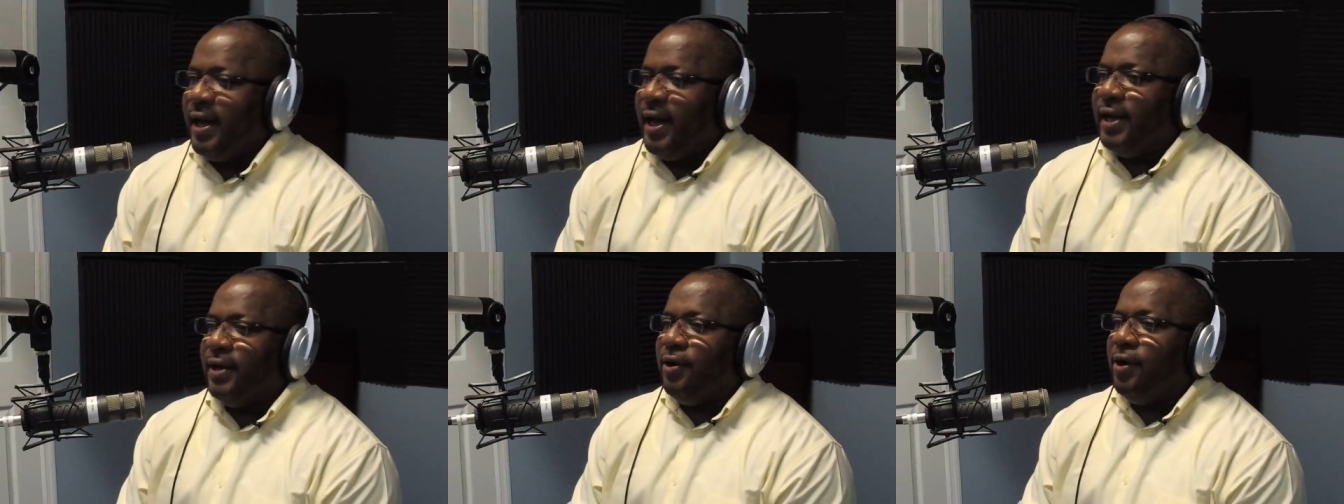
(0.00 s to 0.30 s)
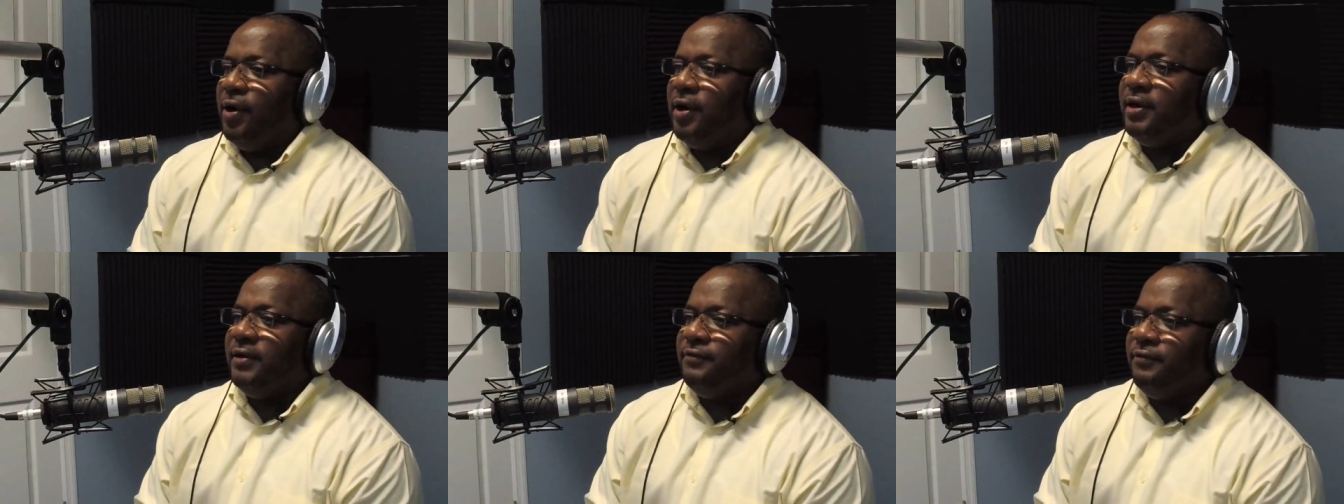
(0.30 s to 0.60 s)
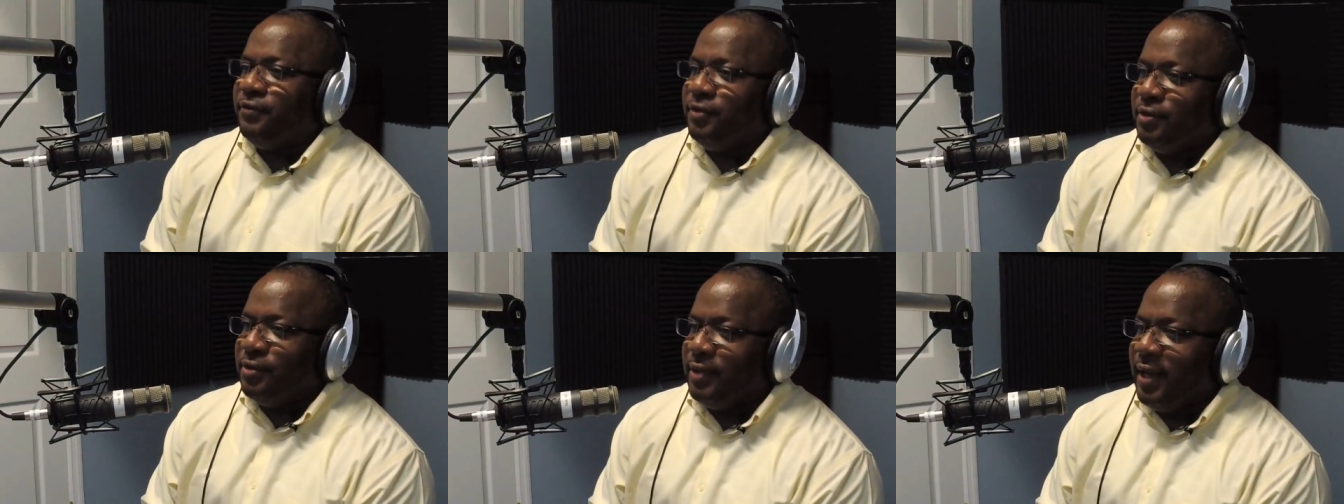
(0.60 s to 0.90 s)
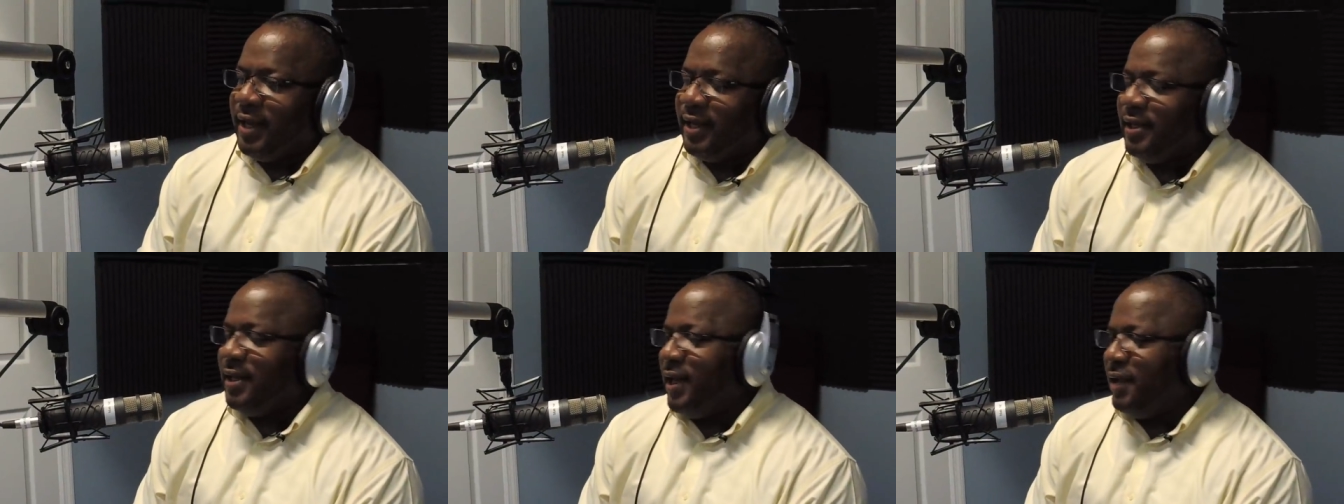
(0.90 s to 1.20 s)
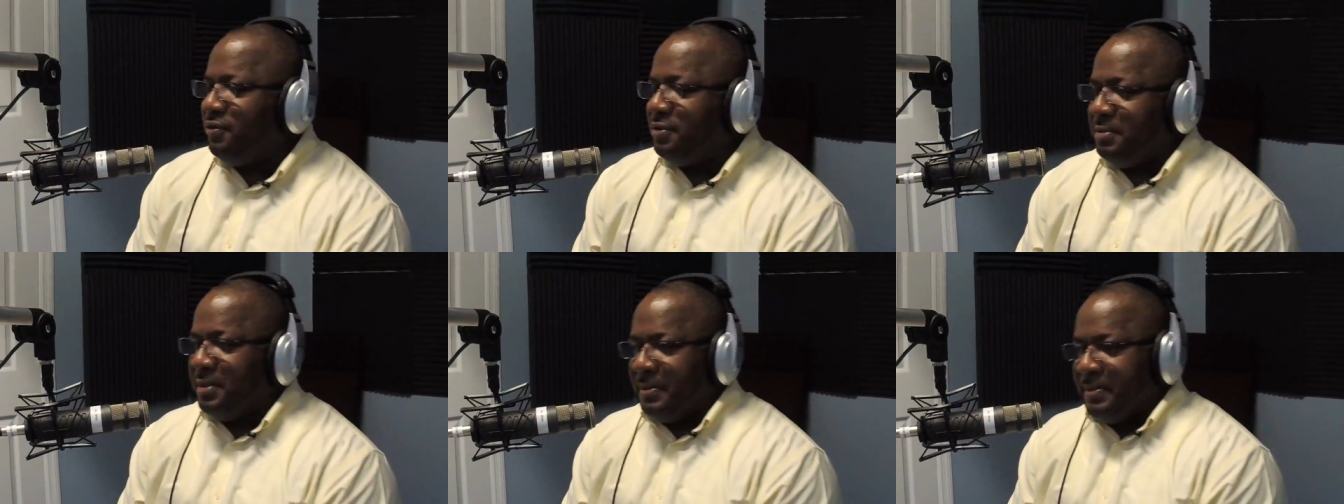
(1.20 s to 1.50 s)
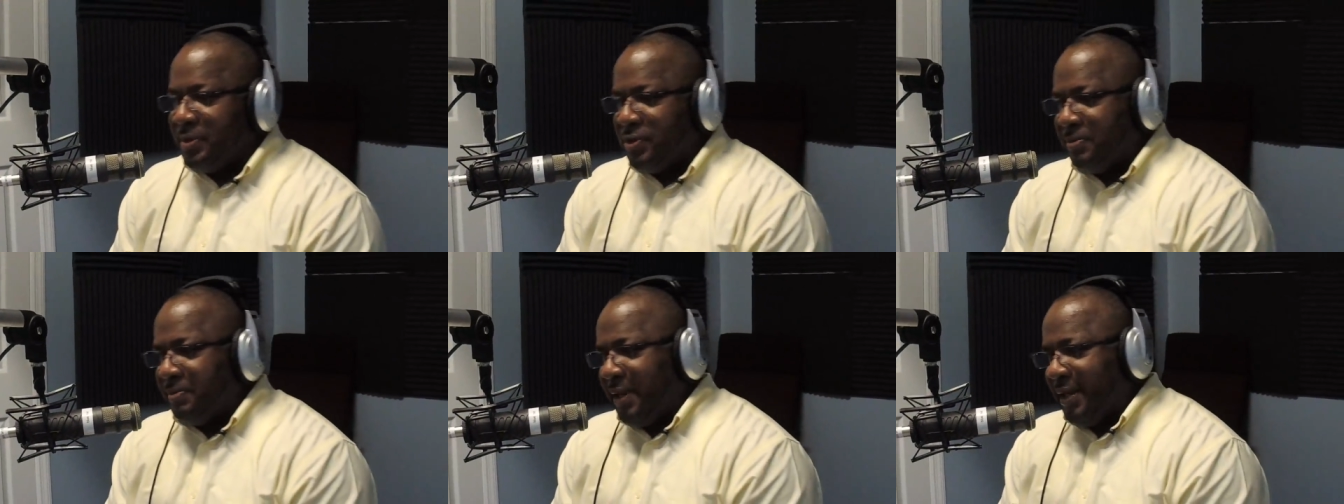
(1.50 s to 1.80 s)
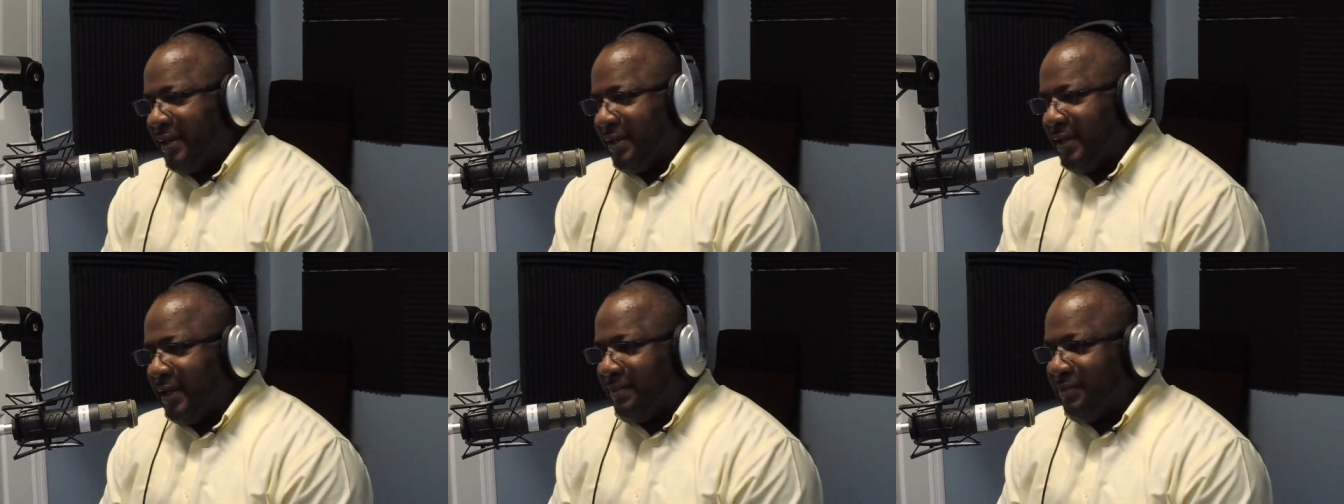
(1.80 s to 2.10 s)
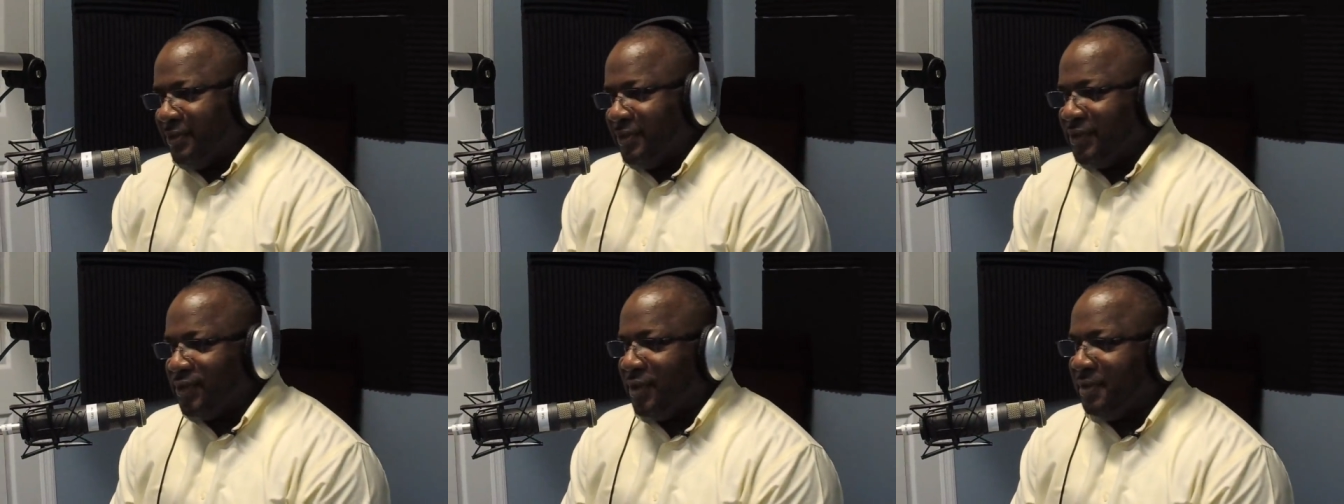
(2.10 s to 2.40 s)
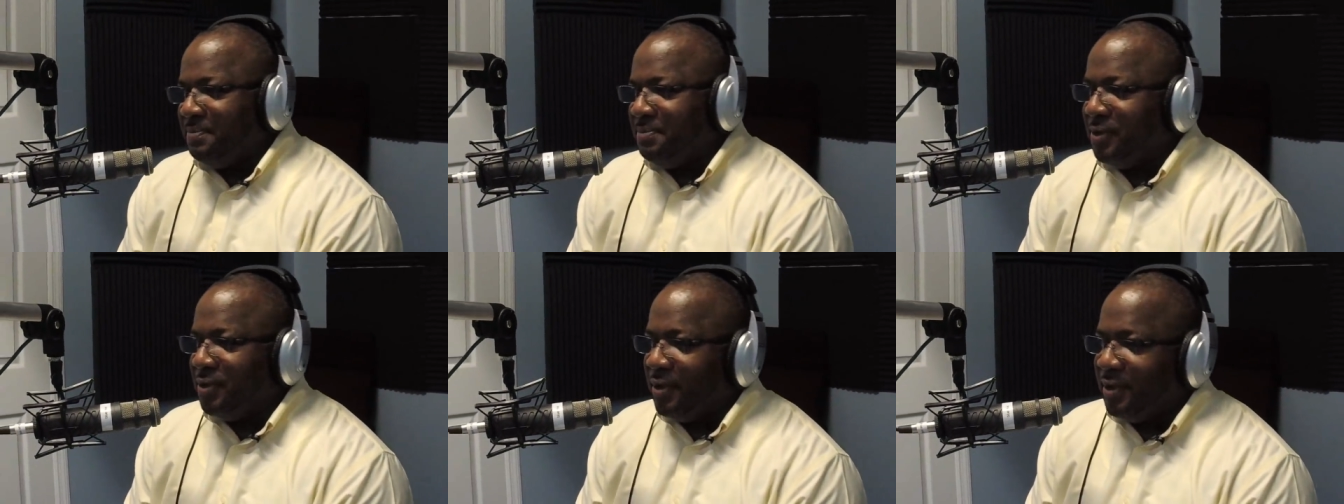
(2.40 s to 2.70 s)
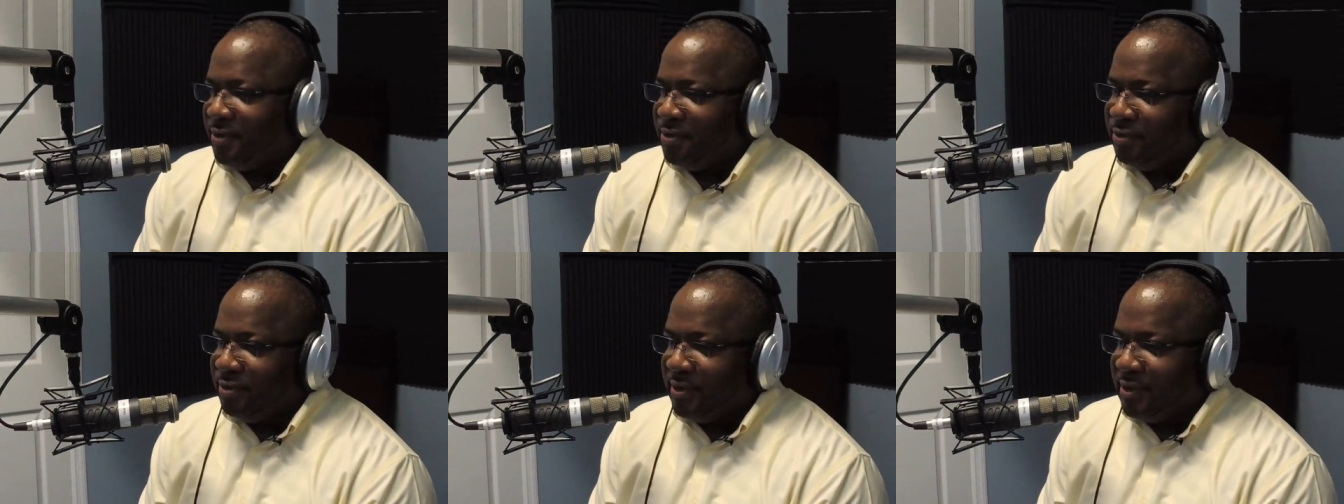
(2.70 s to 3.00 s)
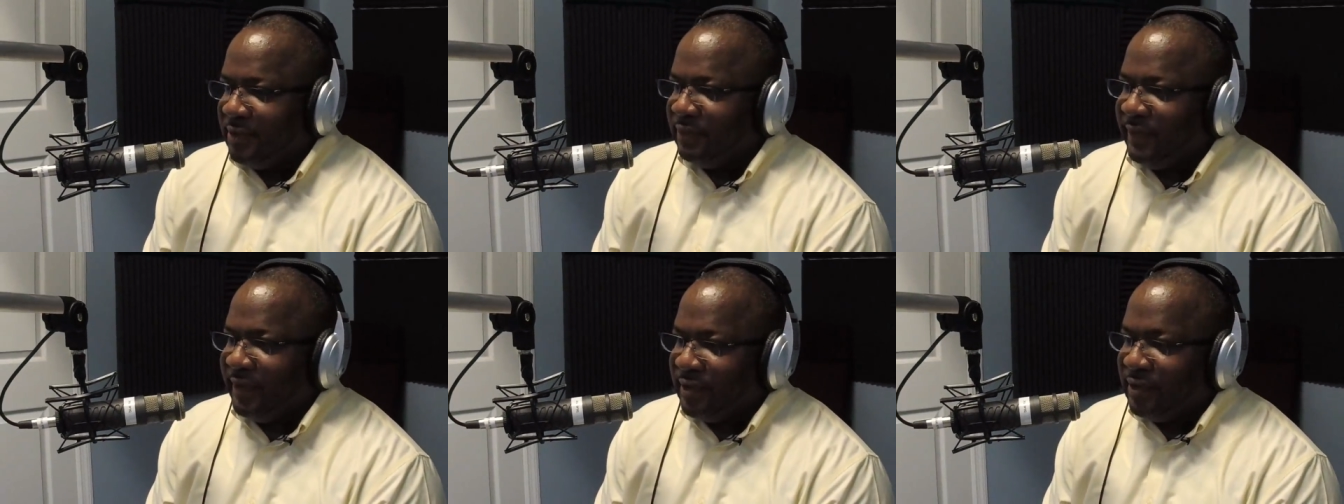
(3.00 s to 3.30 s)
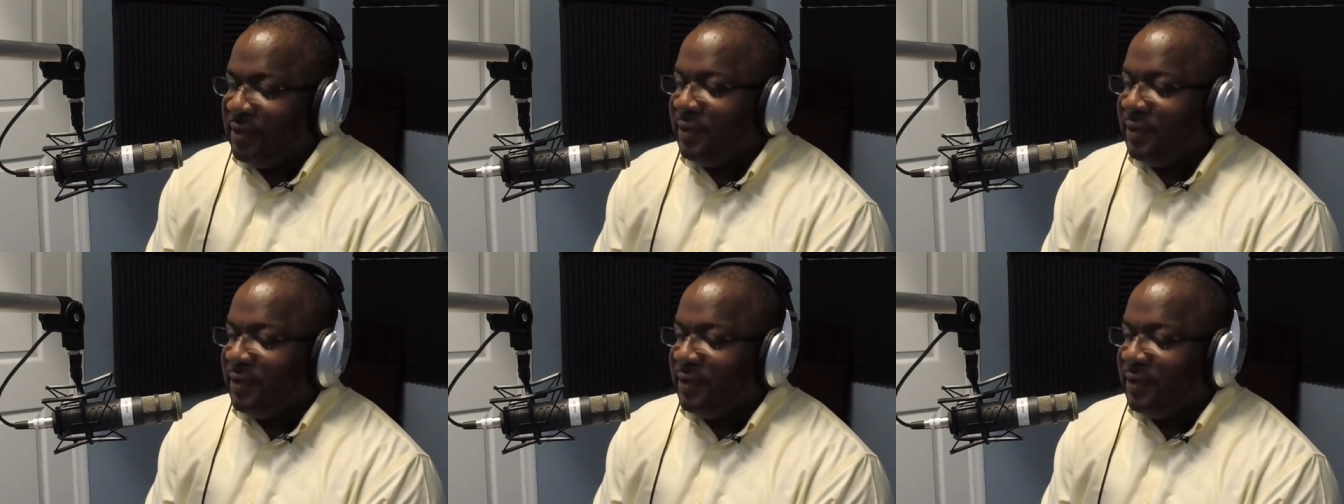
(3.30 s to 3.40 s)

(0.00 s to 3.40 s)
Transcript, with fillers: And all of you, I can't remember you by name. You stopped me all through the week.